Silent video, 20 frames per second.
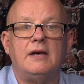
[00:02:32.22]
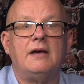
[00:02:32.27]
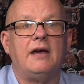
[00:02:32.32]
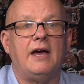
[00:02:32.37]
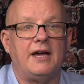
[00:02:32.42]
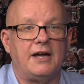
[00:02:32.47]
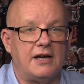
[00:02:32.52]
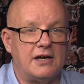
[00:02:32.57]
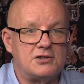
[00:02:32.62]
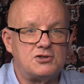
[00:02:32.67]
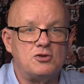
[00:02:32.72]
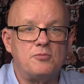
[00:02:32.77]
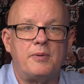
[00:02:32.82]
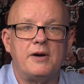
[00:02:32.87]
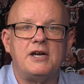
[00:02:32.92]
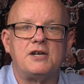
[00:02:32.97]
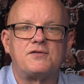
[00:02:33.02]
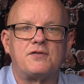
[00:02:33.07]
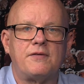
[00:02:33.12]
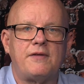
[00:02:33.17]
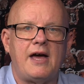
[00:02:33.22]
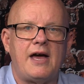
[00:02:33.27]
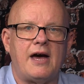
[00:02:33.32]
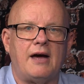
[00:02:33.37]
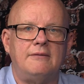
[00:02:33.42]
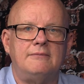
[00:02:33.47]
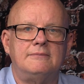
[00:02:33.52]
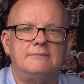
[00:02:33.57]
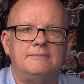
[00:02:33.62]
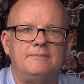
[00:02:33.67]
And guess who pays for
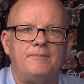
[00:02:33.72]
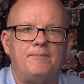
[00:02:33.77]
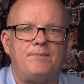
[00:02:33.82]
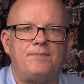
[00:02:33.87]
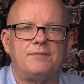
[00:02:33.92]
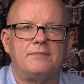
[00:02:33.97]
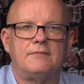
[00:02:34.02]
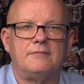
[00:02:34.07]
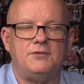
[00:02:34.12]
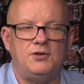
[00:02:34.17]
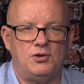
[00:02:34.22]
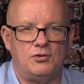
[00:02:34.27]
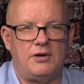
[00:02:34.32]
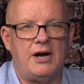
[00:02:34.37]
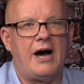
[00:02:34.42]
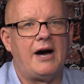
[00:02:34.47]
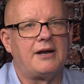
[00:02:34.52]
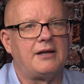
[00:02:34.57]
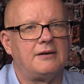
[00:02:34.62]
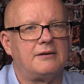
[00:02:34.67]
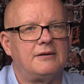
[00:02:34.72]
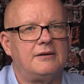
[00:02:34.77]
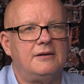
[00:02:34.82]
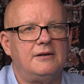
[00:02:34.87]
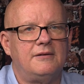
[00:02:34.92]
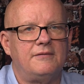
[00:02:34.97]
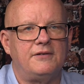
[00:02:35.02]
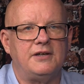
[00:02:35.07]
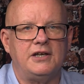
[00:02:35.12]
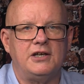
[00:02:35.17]
that? You got it,
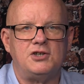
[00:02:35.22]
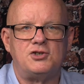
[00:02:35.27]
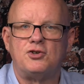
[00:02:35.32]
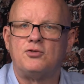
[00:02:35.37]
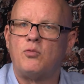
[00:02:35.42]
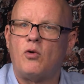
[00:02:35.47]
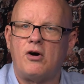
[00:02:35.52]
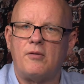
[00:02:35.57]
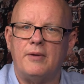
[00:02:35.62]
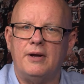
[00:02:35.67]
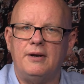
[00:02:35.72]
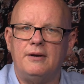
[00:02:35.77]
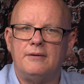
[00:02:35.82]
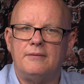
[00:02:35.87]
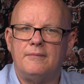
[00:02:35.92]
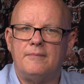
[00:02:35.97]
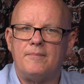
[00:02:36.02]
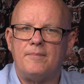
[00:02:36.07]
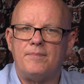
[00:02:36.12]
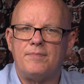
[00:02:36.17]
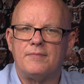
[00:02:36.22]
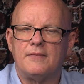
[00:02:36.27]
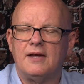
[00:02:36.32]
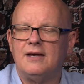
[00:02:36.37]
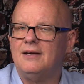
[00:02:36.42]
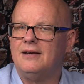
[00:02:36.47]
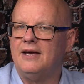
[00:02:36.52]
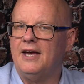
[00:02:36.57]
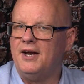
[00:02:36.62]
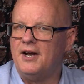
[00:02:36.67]
the injured woman.
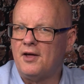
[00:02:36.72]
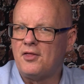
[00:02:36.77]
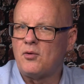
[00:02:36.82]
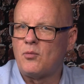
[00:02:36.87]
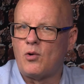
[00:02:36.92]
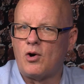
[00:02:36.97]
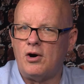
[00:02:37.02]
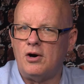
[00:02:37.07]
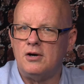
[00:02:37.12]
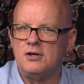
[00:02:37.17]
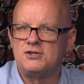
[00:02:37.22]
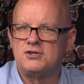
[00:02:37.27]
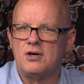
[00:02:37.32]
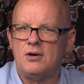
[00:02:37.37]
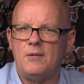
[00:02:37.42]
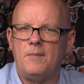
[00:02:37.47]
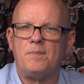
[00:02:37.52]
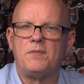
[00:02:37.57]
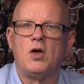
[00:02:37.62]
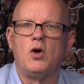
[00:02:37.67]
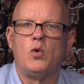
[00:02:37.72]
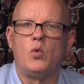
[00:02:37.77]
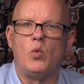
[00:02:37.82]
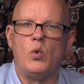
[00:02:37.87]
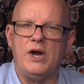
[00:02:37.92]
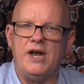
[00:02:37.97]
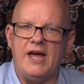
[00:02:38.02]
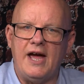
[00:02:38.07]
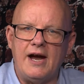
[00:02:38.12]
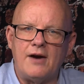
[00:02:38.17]
In other words,
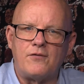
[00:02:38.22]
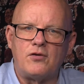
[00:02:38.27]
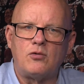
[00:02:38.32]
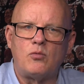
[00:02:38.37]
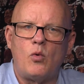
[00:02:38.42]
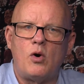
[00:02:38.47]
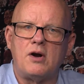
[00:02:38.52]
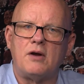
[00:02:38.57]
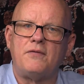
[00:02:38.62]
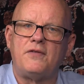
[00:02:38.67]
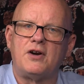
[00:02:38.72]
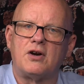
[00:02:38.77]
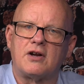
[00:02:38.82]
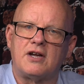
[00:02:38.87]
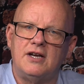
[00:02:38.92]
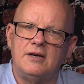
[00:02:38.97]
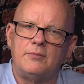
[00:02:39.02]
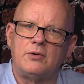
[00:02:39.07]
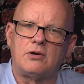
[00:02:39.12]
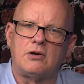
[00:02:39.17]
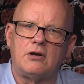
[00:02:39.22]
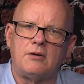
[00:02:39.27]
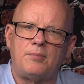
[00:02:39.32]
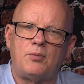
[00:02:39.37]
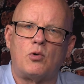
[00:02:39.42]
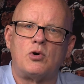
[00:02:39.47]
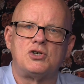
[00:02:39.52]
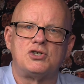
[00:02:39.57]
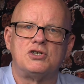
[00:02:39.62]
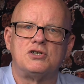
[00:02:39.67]
whenever one of their chemical
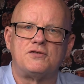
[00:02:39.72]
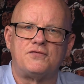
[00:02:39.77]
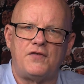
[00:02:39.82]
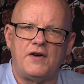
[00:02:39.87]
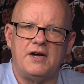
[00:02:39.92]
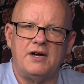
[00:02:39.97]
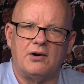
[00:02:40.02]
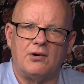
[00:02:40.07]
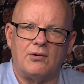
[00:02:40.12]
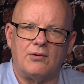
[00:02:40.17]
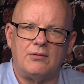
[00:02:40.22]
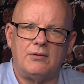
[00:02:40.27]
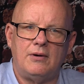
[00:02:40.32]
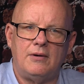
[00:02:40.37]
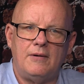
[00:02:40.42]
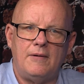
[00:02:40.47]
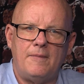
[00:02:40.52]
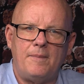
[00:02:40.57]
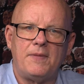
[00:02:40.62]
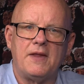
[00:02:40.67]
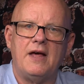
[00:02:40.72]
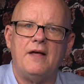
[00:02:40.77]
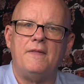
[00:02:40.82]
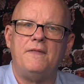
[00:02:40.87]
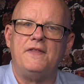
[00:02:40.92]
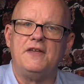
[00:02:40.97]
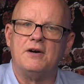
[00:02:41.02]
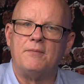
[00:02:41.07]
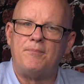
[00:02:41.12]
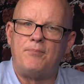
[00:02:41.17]
abortions fail,
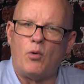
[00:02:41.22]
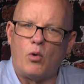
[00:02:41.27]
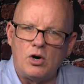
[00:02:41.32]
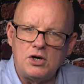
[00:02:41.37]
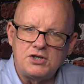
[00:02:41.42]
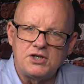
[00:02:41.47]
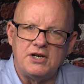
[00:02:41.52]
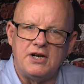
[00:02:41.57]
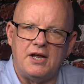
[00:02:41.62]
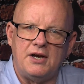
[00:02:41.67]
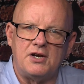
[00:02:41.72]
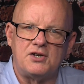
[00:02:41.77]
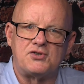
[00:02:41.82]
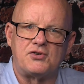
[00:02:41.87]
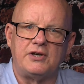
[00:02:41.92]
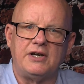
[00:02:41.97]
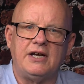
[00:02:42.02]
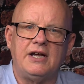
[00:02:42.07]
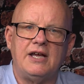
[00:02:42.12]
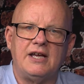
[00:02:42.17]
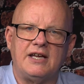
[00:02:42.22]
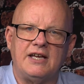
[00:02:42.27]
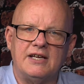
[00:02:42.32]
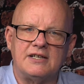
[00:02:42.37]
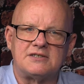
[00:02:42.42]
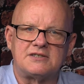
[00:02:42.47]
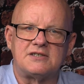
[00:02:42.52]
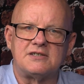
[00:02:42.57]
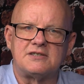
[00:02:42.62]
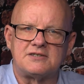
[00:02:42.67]
the abortion industry
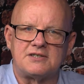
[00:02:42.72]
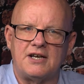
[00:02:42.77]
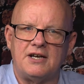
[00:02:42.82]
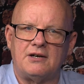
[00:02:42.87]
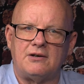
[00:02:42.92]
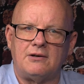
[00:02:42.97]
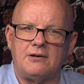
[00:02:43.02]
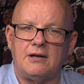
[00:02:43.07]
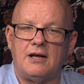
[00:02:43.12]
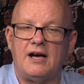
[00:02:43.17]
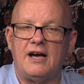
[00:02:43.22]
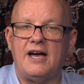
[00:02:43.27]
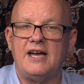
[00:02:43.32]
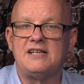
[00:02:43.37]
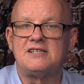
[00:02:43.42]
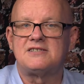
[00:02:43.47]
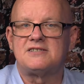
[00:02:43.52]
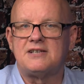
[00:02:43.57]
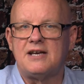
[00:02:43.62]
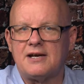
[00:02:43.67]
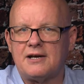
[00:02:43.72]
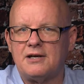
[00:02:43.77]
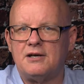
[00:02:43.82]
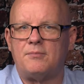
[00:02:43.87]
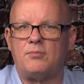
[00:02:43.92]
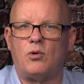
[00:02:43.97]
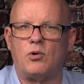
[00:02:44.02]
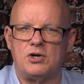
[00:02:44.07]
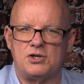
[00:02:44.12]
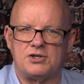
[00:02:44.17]
gets to sell a second
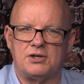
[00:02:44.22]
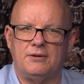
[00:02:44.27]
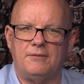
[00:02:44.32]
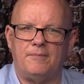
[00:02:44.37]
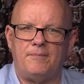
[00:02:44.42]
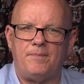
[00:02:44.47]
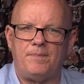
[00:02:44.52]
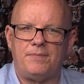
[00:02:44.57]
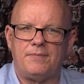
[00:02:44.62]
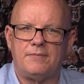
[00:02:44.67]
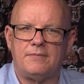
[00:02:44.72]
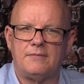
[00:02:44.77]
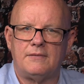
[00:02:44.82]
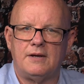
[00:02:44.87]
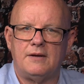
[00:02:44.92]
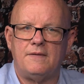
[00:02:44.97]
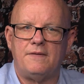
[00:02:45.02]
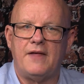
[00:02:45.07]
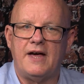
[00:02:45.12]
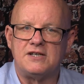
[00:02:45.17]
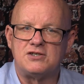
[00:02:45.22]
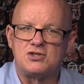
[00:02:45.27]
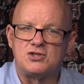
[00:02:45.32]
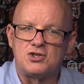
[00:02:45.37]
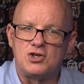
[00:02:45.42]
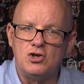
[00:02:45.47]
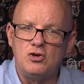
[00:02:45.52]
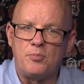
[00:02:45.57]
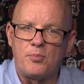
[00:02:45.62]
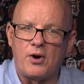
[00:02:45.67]
abortion. That's
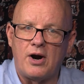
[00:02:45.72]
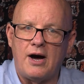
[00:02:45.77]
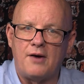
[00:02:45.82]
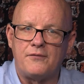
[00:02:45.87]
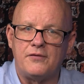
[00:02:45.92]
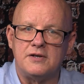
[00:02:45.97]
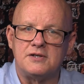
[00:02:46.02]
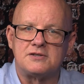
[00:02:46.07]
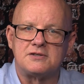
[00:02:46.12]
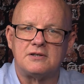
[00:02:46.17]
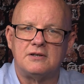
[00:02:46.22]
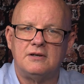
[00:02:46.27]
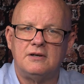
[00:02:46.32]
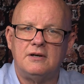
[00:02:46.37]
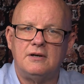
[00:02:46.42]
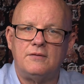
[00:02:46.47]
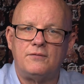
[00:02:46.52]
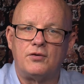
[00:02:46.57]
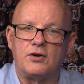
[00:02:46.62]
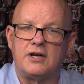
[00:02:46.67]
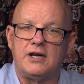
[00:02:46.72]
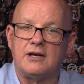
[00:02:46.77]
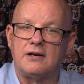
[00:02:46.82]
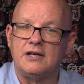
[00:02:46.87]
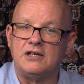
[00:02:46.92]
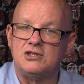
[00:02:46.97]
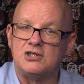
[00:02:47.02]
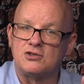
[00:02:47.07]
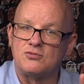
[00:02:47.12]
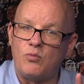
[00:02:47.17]
2 profits for
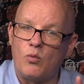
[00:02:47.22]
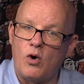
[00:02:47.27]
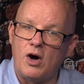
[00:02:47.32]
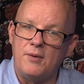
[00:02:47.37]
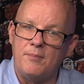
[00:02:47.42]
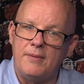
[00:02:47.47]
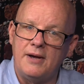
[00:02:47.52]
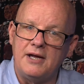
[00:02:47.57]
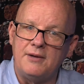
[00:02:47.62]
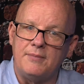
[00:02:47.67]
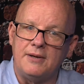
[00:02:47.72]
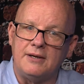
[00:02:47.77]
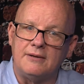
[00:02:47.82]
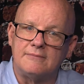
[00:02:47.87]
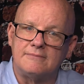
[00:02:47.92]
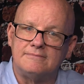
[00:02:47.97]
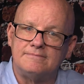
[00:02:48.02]
killing just 1 baby.